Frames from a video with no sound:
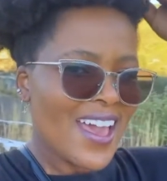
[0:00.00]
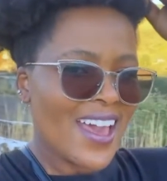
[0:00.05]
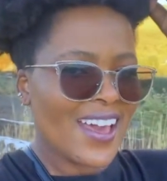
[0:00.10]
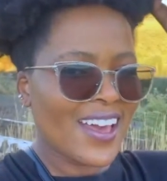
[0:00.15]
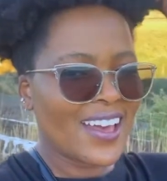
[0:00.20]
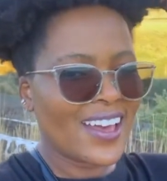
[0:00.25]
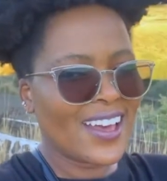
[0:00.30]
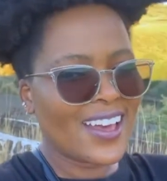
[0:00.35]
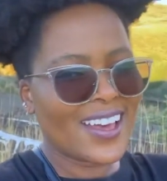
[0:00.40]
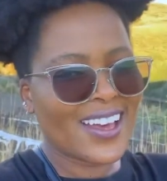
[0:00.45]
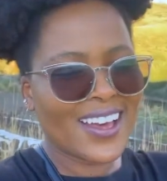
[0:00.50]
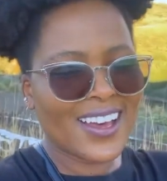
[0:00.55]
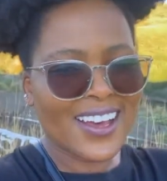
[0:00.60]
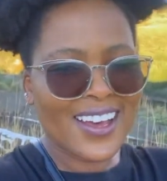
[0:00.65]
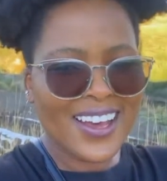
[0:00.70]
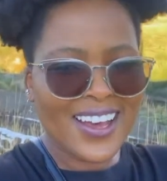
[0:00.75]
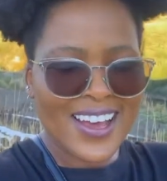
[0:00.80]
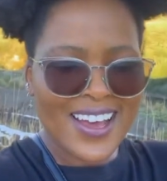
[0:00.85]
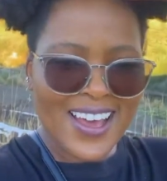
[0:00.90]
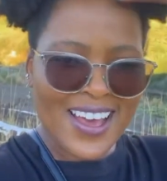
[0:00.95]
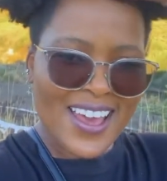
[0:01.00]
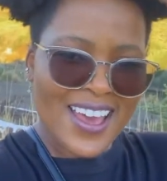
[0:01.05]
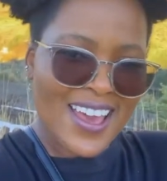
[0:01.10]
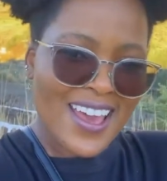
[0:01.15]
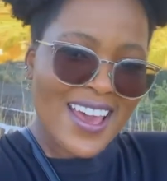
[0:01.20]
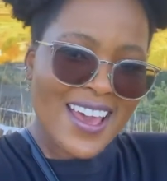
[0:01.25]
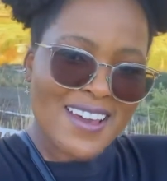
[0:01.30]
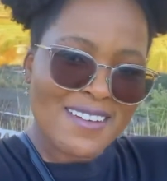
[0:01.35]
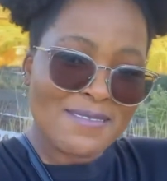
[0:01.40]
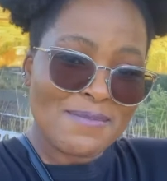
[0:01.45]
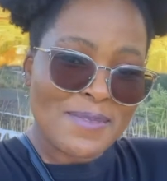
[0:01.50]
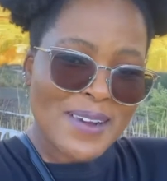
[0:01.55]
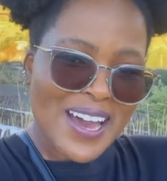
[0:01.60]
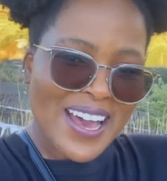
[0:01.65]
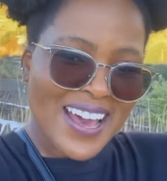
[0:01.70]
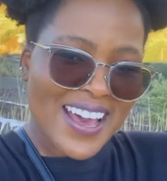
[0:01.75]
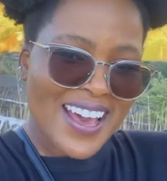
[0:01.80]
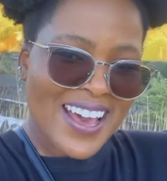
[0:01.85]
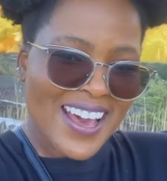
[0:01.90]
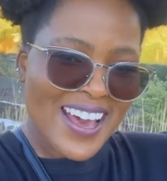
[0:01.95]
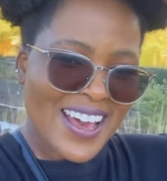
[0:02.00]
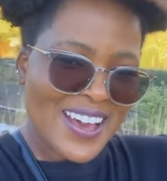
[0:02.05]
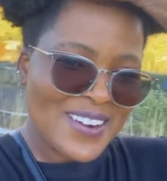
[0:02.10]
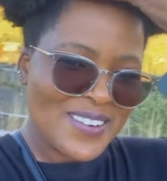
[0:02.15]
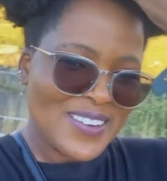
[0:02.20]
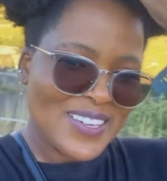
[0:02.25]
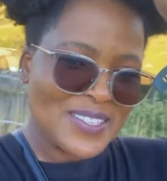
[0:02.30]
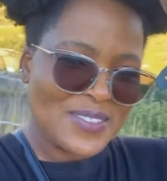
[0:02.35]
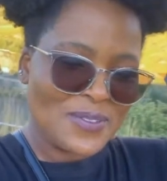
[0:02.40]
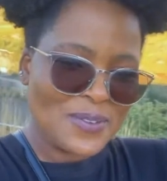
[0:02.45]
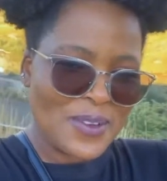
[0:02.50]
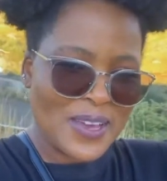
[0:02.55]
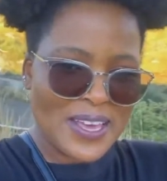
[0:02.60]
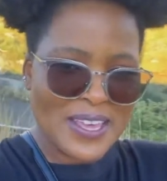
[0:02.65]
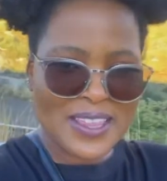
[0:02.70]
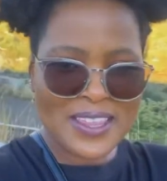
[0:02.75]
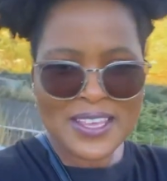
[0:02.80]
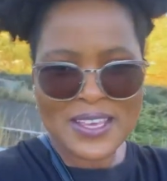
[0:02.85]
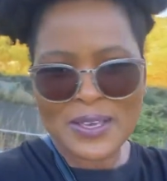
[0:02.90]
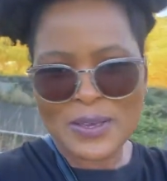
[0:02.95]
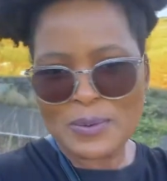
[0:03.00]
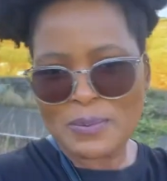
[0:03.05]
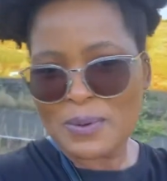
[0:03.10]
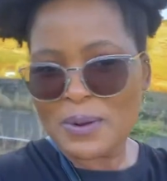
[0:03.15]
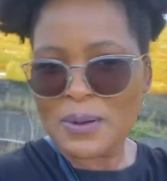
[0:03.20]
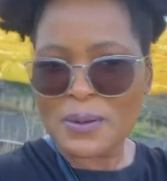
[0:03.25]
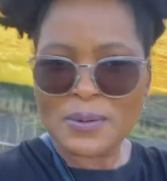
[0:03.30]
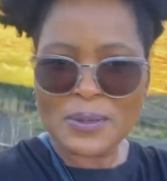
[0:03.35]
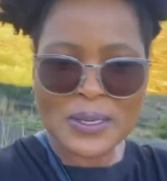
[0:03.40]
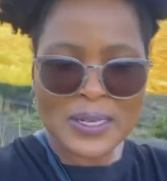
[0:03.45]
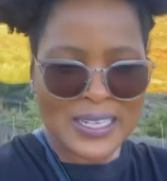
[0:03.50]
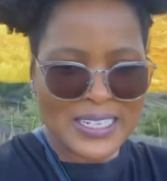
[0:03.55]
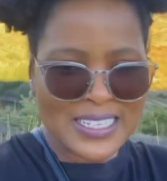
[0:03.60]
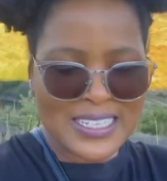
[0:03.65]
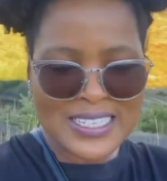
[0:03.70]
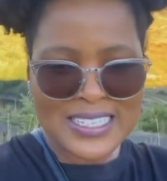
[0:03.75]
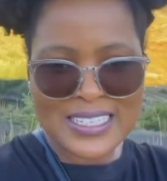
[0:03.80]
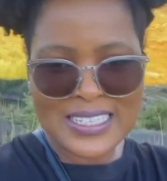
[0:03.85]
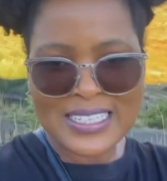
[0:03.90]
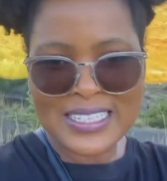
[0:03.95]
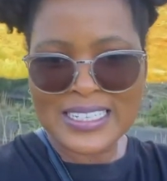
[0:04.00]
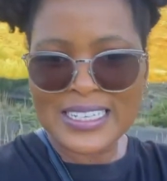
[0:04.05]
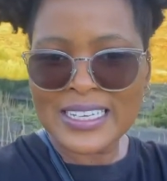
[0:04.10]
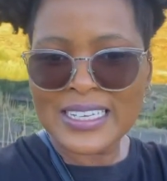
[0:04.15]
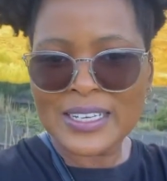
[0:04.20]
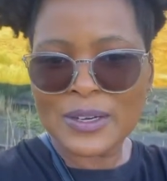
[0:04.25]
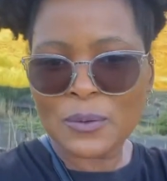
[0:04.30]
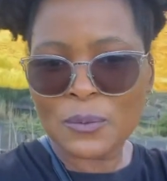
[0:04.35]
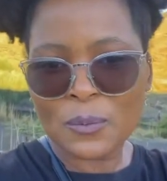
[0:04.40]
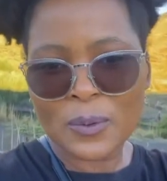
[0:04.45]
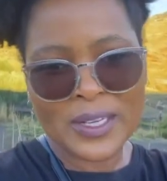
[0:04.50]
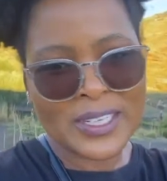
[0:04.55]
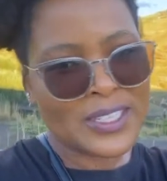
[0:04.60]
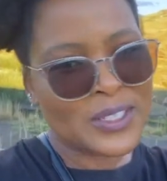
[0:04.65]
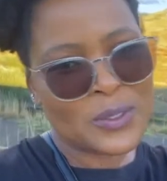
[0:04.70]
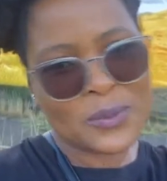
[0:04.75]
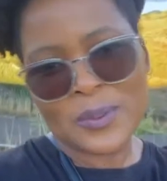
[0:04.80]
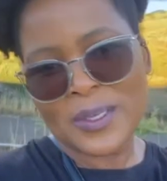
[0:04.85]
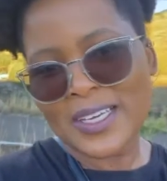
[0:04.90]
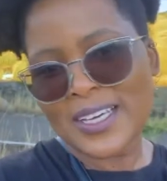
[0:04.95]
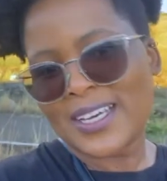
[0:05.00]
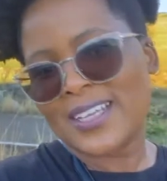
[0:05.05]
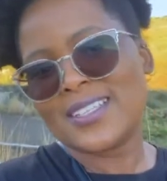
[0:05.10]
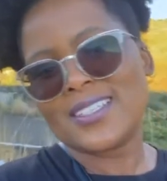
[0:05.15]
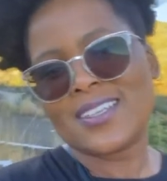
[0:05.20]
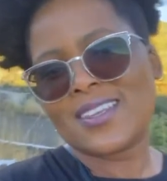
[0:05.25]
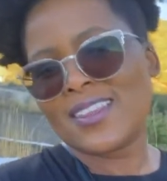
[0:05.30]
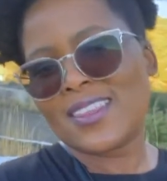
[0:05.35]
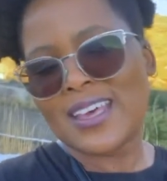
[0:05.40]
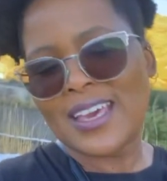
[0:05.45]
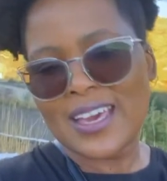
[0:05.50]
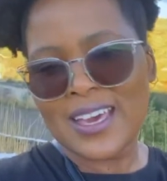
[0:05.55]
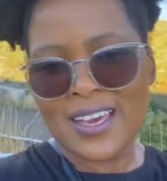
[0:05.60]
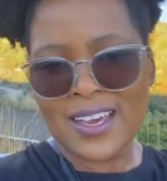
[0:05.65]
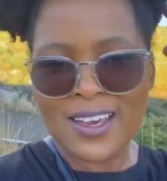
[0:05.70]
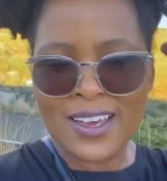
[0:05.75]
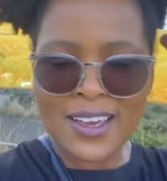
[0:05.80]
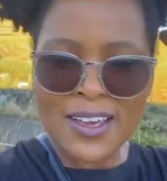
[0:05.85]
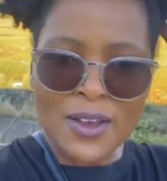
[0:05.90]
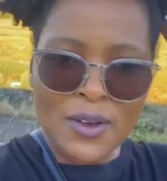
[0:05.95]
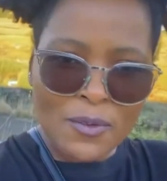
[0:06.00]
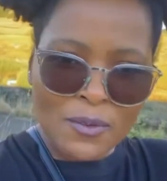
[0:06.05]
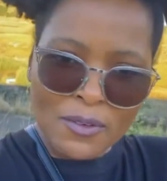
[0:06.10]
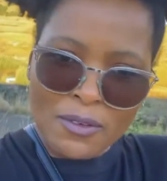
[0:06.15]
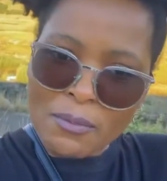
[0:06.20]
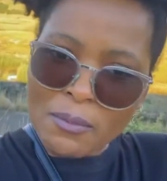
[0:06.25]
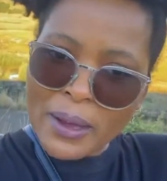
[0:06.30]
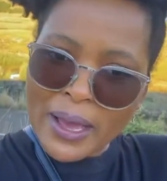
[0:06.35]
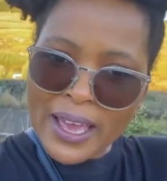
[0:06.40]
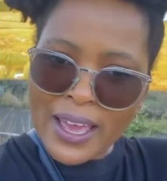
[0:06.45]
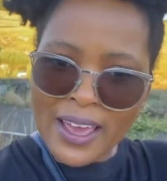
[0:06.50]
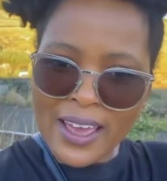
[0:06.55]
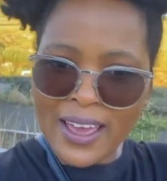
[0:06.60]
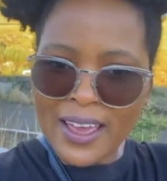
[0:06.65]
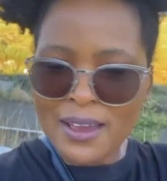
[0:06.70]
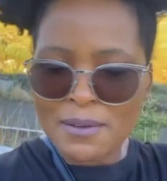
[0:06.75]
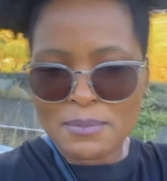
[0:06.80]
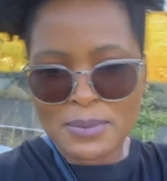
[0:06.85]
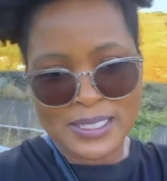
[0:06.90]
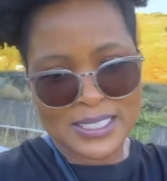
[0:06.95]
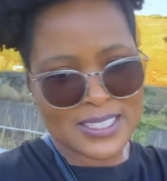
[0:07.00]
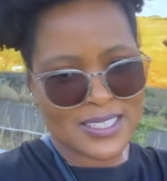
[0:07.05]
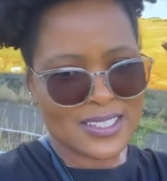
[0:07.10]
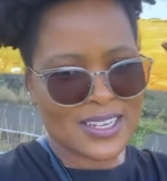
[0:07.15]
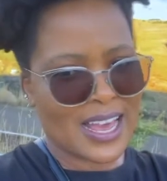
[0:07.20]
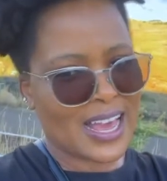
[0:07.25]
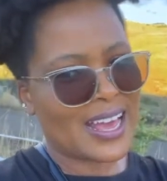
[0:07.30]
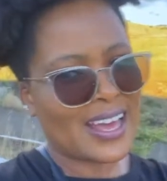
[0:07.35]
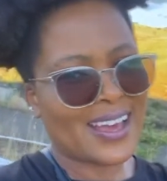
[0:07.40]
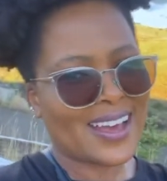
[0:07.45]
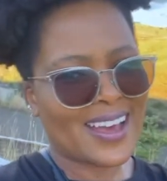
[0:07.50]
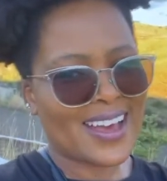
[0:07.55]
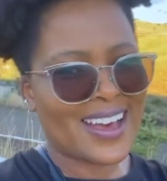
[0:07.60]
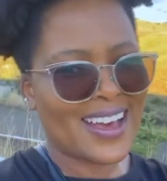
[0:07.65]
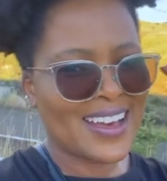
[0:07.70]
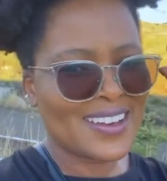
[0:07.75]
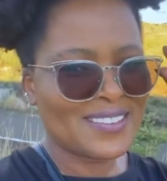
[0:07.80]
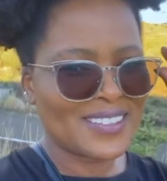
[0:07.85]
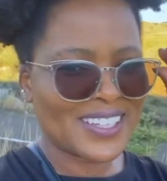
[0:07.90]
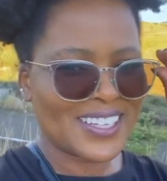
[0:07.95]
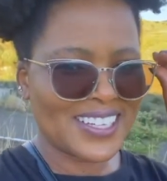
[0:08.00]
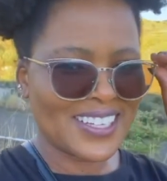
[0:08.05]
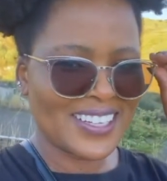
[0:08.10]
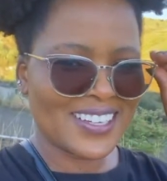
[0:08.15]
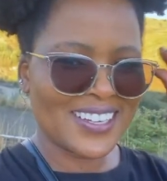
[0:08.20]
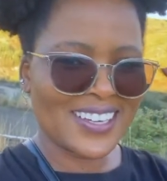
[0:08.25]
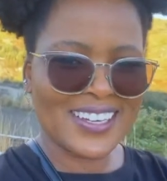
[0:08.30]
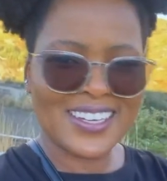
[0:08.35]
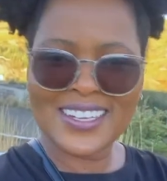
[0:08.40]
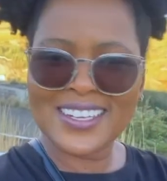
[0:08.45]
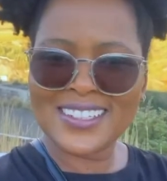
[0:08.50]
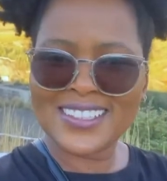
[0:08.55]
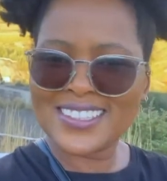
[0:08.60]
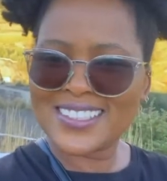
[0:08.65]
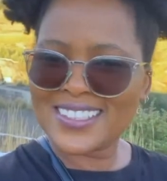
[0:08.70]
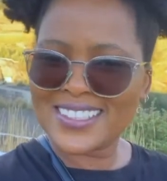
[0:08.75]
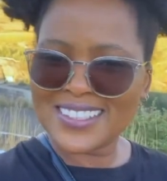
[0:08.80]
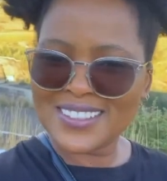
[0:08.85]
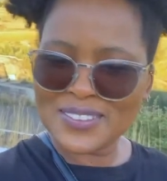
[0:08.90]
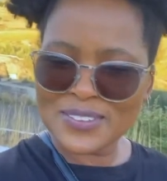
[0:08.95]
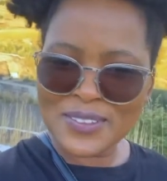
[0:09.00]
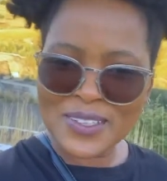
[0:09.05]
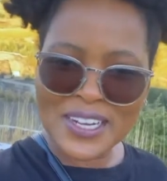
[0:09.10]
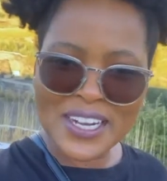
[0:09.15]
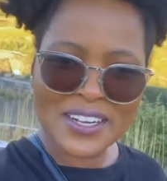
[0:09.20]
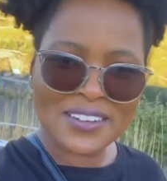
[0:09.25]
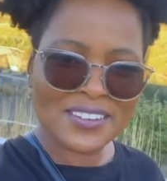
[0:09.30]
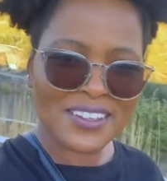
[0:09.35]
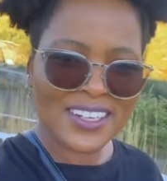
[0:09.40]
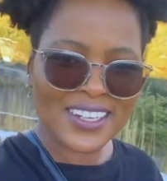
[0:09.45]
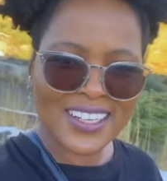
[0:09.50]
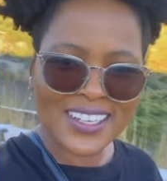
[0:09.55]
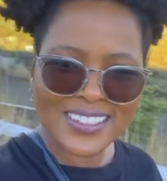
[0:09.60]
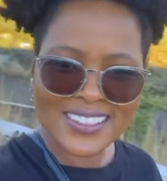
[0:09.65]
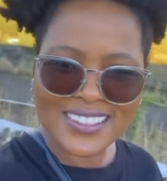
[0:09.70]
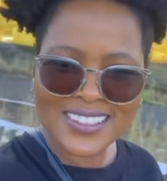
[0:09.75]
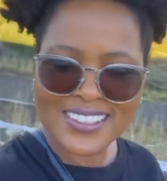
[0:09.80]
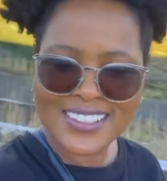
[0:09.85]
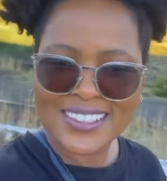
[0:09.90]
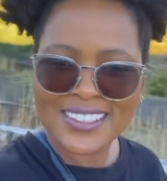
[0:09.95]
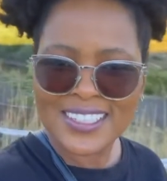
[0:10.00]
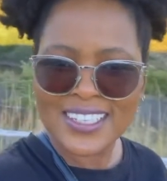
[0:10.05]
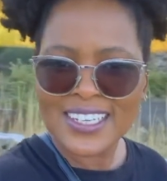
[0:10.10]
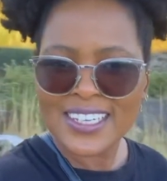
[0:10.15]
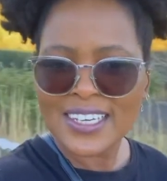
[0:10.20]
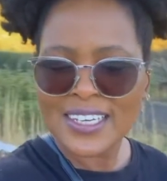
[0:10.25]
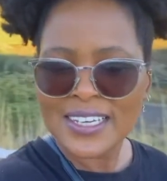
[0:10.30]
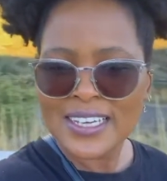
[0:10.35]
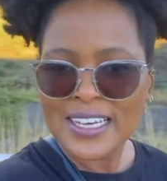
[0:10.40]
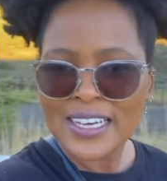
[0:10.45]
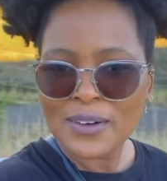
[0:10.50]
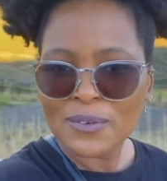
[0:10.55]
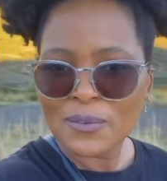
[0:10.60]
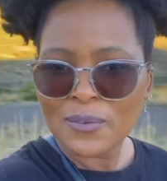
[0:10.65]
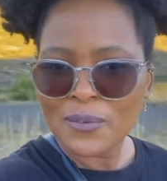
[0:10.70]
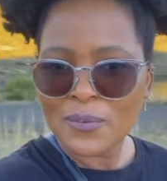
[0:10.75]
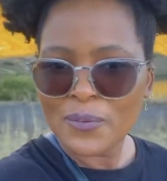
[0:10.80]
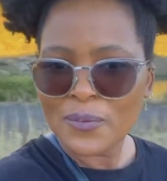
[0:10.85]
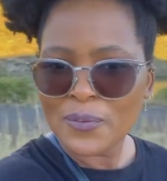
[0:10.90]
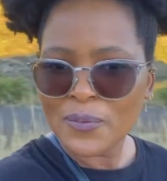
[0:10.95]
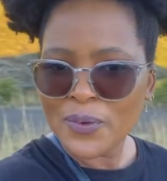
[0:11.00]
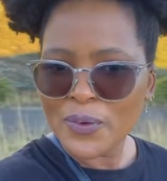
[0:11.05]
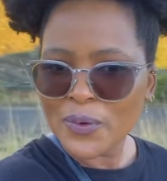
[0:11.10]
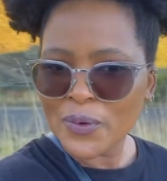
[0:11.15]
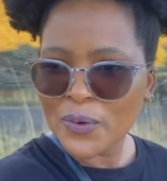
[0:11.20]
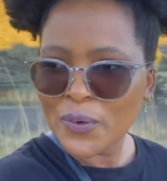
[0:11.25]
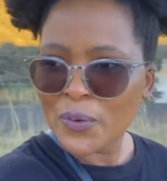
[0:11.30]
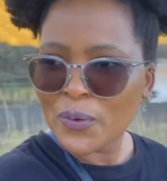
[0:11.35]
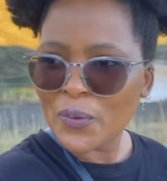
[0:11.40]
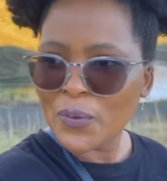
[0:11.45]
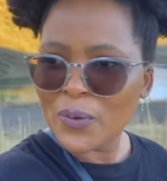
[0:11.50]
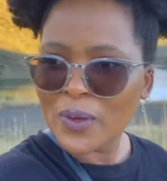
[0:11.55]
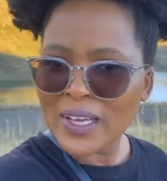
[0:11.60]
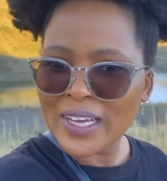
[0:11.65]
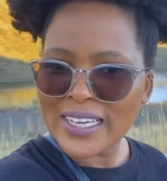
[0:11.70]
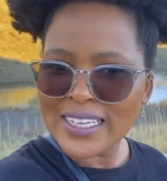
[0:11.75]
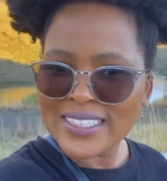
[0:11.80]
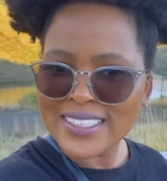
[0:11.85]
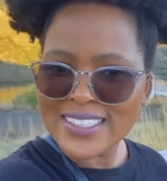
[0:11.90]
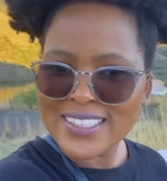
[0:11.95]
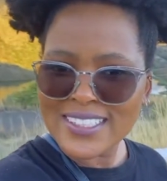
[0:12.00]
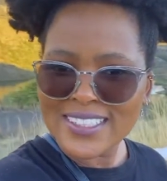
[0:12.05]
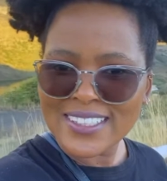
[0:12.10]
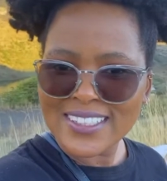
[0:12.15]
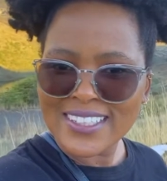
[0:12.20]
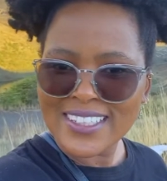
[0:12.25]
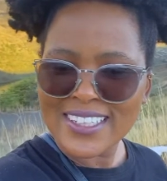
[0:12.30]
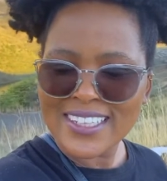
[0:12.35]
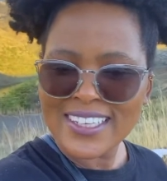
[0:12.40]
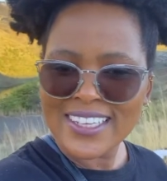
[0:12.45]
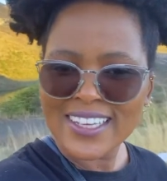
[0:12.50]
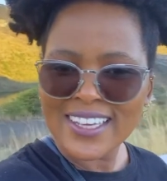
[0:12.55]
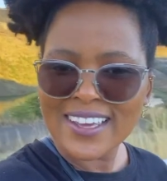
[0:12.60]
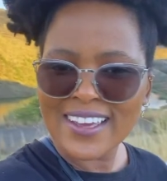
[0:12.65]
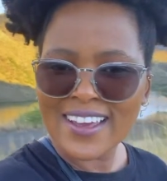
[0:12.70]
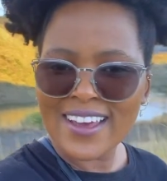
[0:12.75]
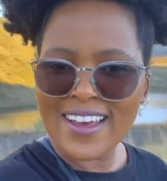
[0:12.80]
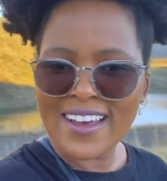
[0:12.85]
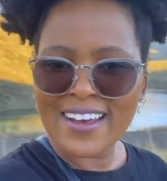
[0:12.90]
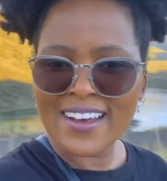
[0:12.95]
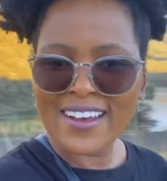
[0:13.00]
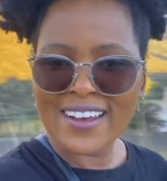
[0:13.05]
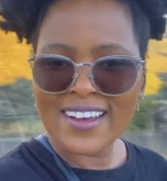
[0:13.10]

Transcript: if my hair was wavy you're probably gonna see wind doing its thing with my hair but i have a kinky and listen we're africans we don't do that yeah